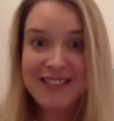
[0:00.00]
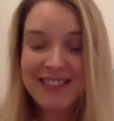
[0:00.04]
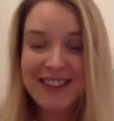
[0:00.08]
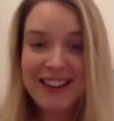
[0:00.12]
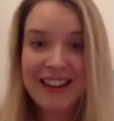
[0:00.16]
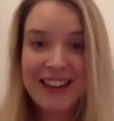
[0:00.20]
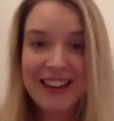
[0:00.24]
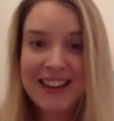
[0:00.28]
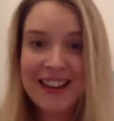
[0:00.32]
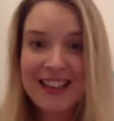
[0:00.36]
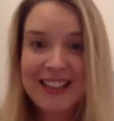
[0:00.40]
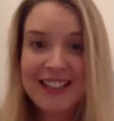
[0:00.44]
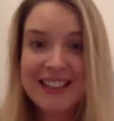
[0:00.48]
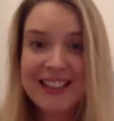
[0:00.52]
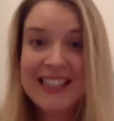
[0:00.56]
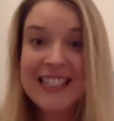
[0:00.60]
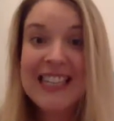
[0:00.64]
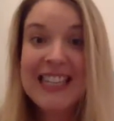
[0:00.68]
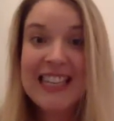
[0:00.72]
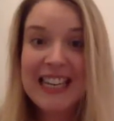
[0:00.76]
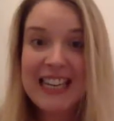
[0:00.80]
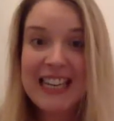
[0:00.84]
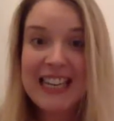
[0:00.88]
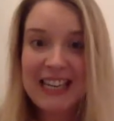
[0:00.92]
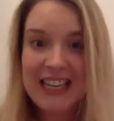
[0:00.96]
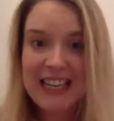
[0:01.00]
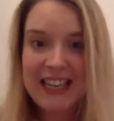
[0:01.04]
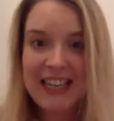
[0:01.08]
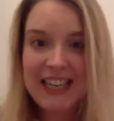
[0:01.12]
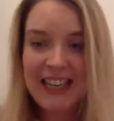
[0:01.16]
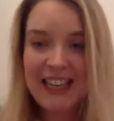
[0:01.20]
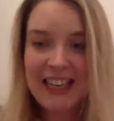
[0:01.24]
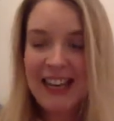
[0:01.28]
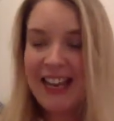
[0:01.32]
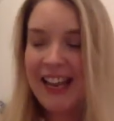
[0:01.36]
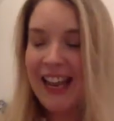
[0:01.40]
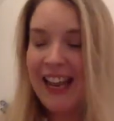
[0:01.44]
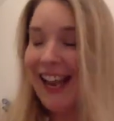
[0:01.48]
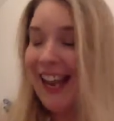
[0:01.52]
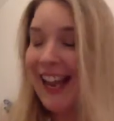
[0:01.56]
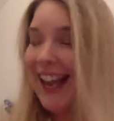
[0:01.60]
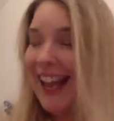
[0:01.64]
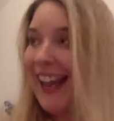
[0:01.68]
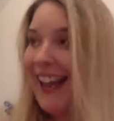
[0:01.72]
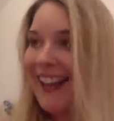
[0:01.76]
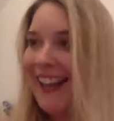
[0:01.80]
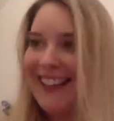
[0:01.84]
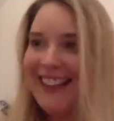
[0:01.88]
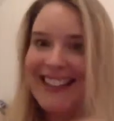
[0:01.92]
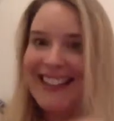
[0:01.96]
Like, he's sneaky.
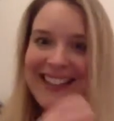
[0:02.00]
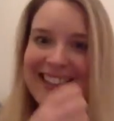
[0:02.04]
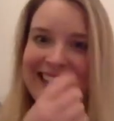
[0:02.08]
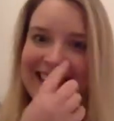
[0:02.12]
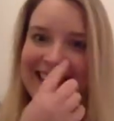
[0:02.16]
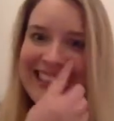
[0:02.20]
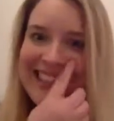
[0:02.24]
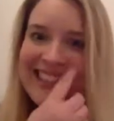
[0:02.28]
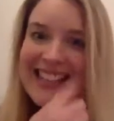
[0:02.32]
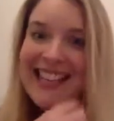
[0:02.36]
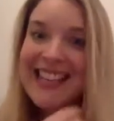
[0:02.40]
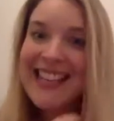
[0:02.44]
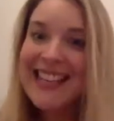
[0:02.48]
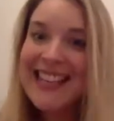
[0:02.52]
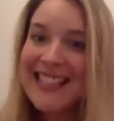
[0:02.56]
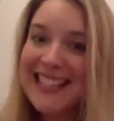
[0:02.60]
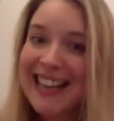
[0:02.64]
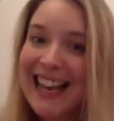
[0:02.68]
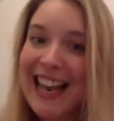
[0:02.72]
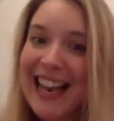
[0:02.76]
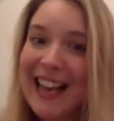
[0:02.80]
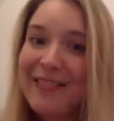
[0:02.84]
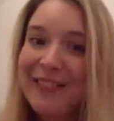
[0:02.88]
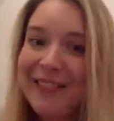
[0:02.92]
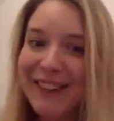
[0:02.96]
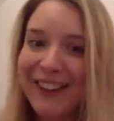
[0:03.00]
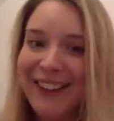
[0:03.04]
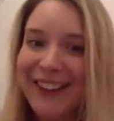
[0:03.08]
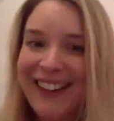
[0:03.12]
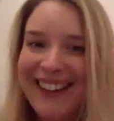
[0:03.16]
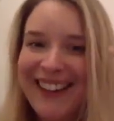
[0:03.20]
He's clever.